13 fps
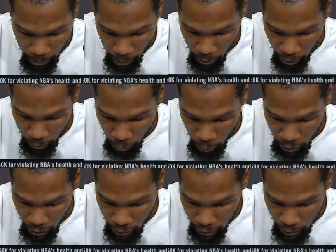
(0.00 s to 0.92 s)
out and get
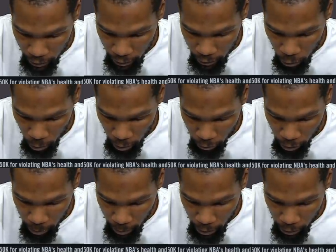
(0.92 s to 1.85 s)
14 assists, 12
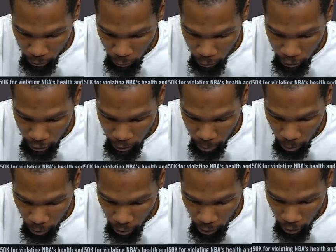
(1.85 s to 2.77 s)
rebounds for us at the
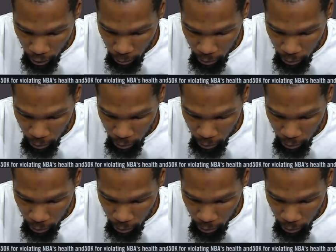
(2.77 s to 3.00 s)
point guard